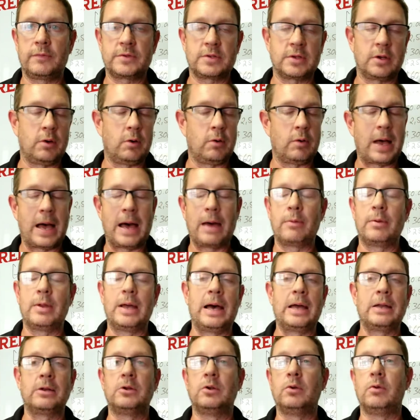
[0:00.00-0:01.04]
So
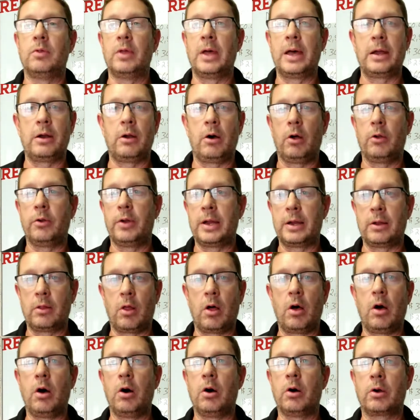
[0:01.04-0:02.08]
I do that all day
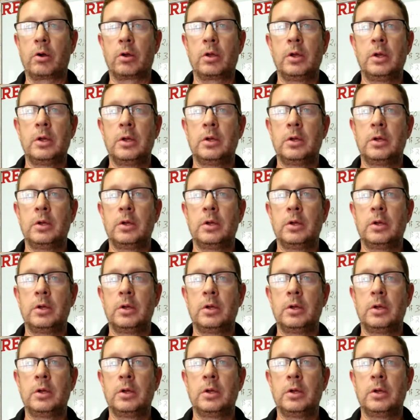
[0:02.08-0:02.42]
long,